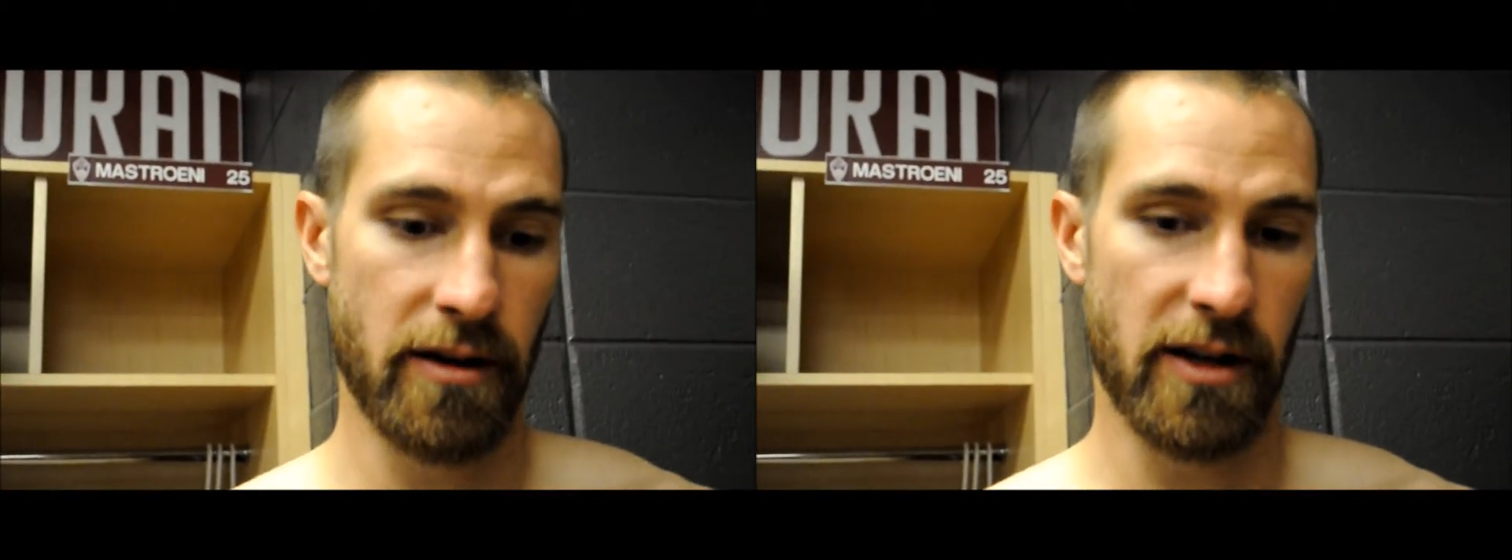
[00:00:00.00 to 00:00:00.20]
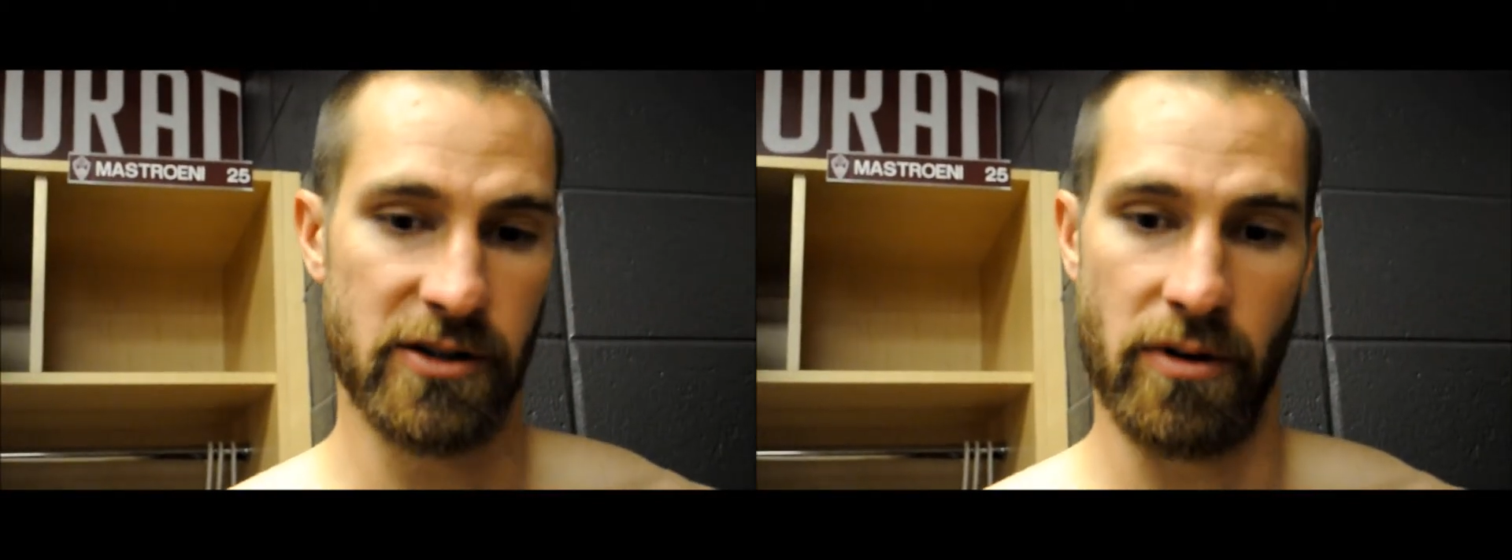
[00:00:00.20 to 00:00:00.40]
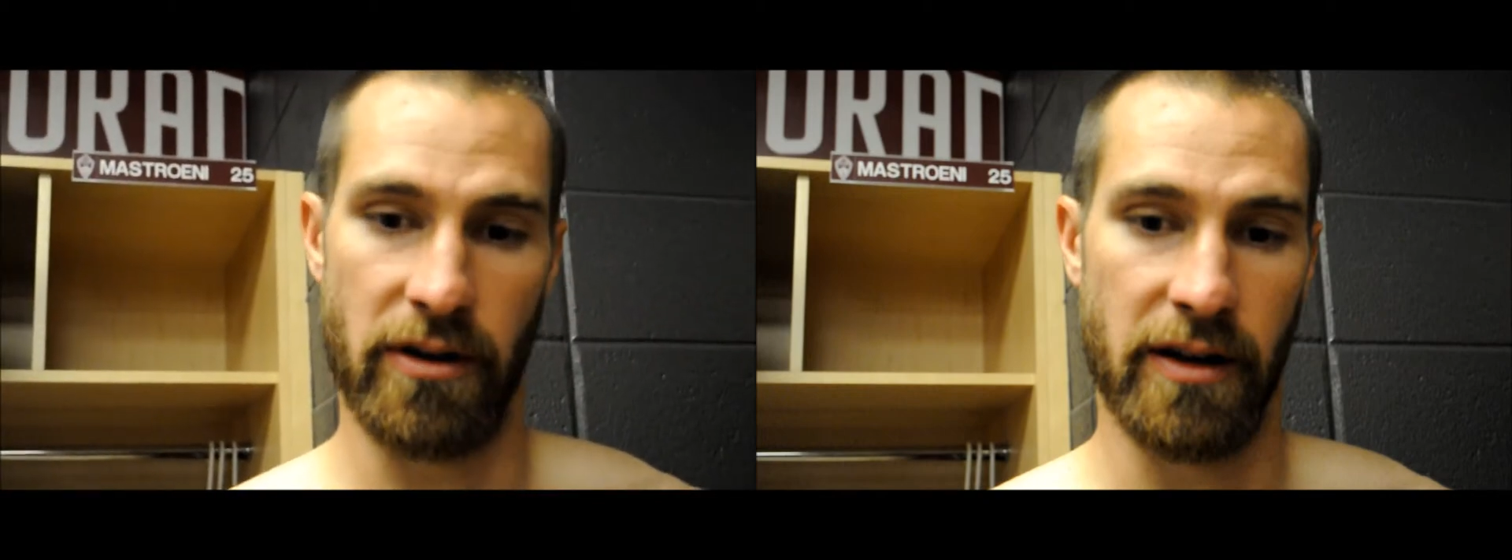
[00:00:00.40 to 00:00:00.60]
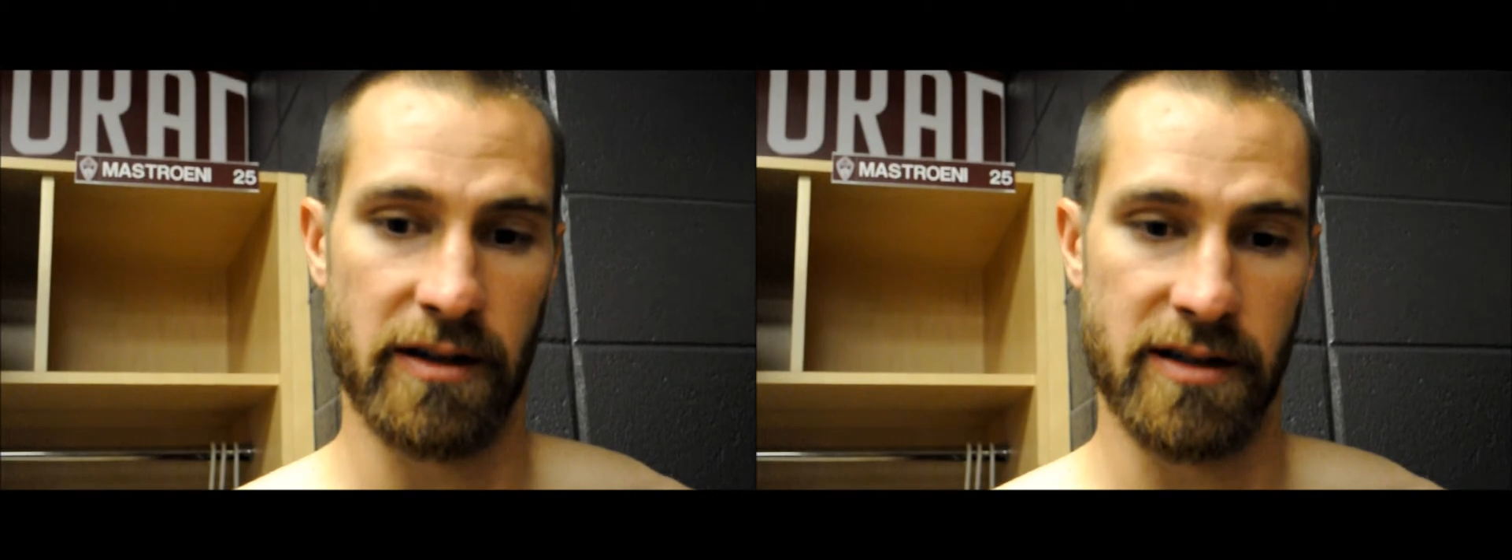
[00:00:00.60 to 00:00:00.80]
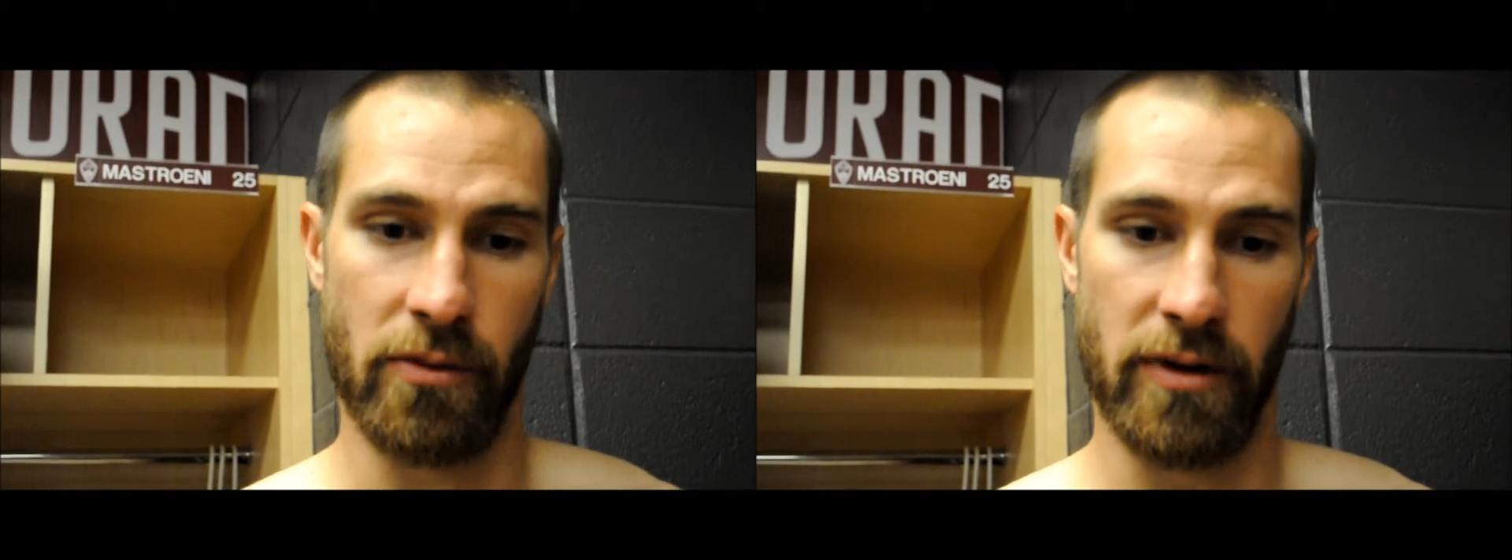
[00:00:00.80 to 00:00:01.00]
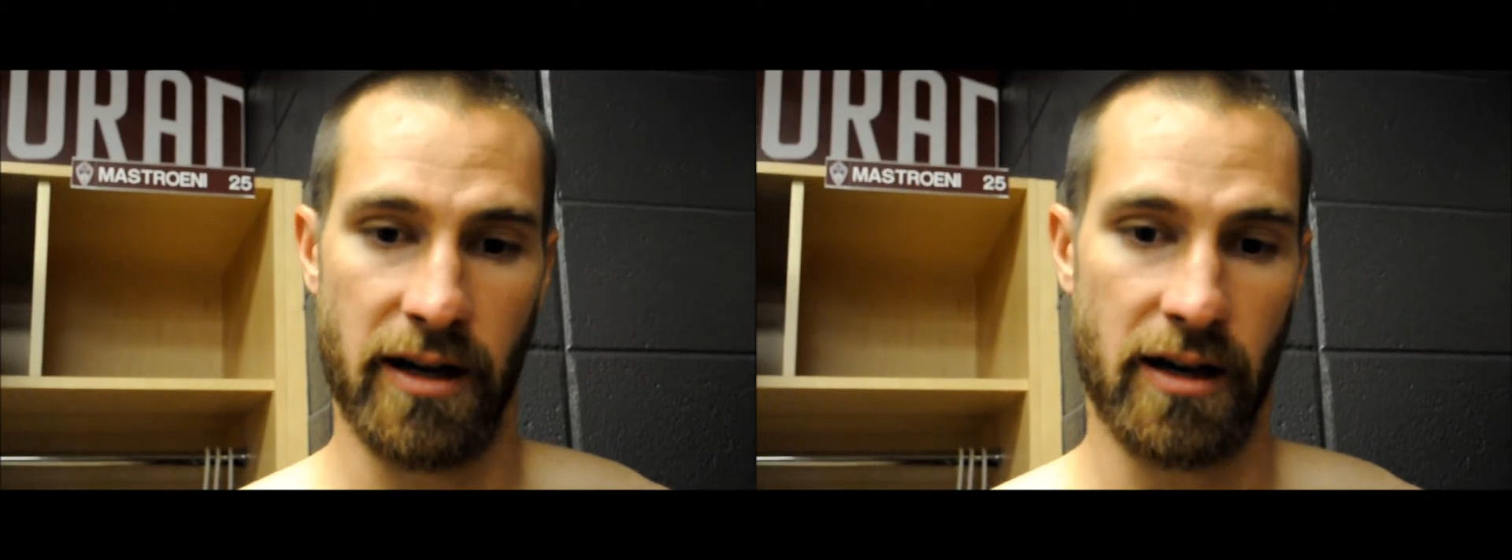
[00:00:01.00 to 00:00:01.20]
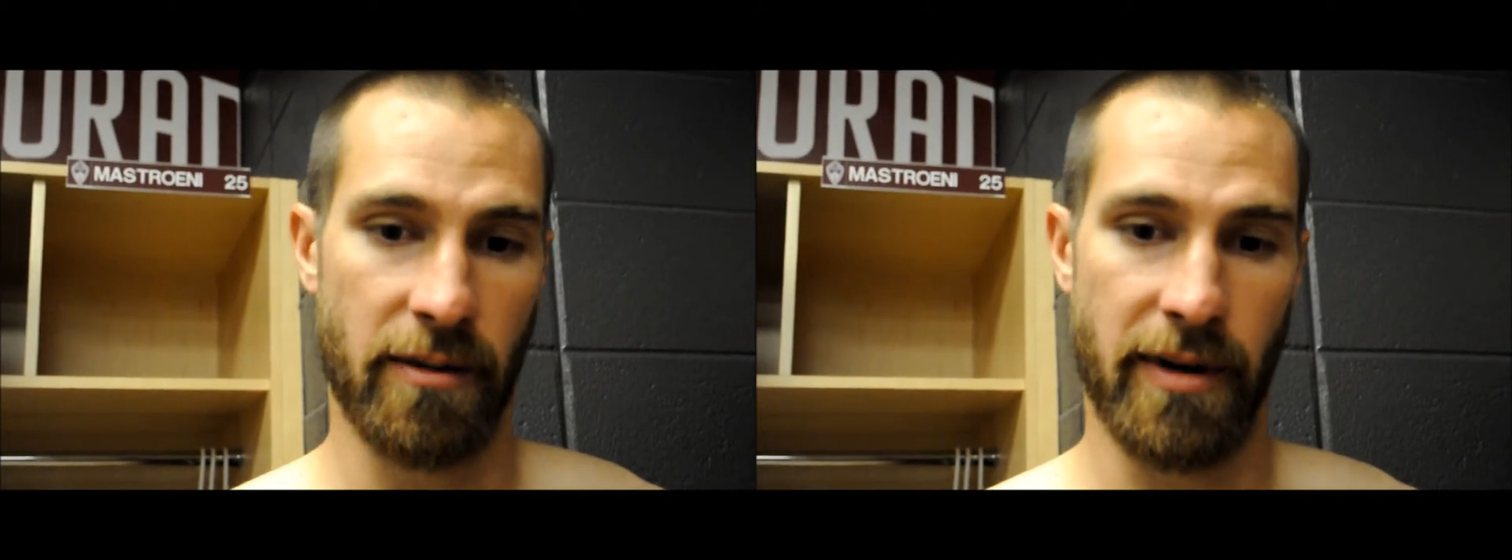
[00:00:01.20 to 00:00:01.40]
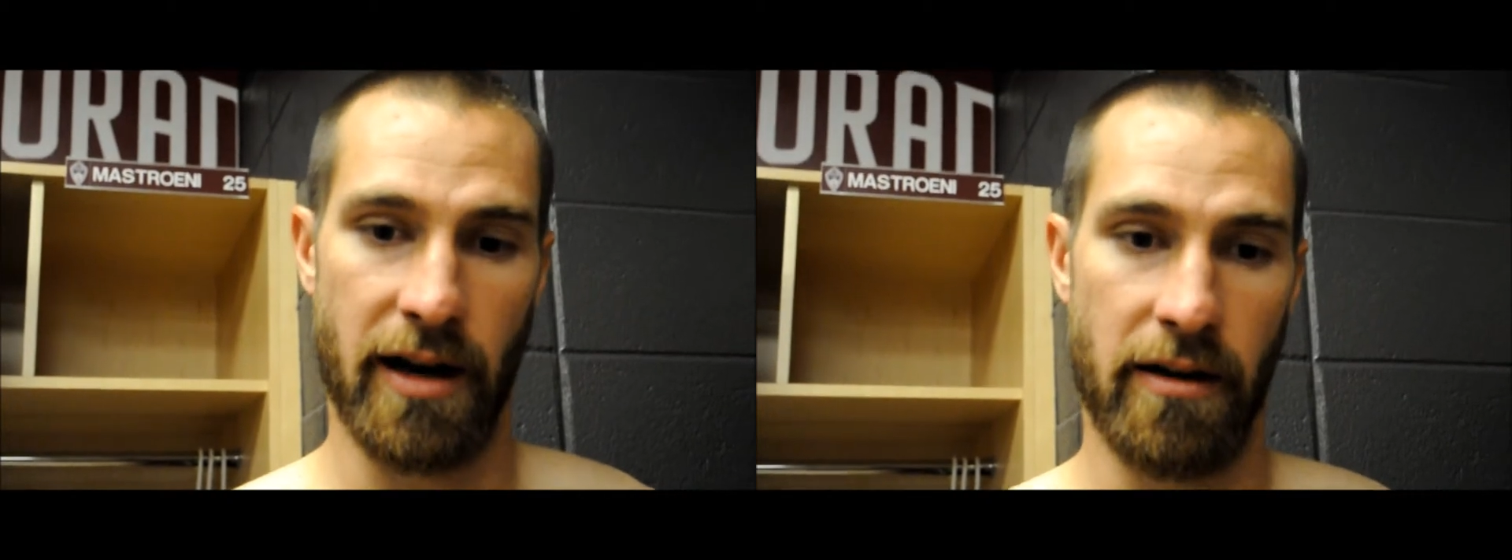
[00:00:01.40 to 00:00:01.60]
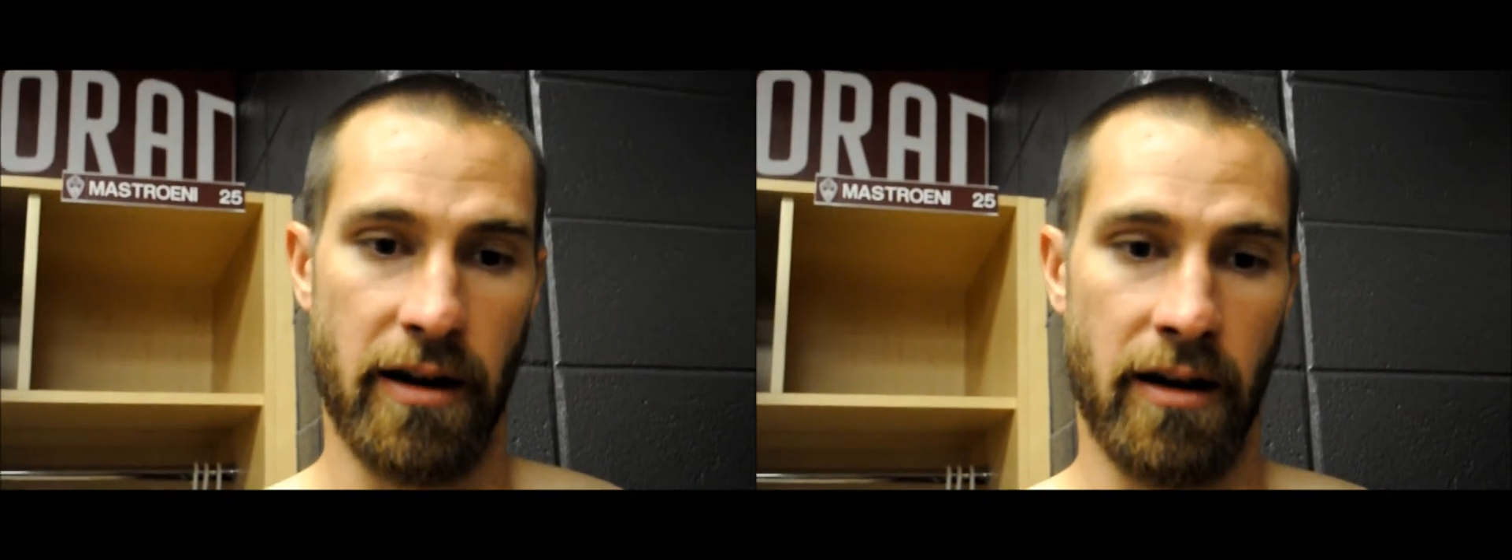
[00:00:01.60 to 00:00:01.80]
that's one of the things that we need to come out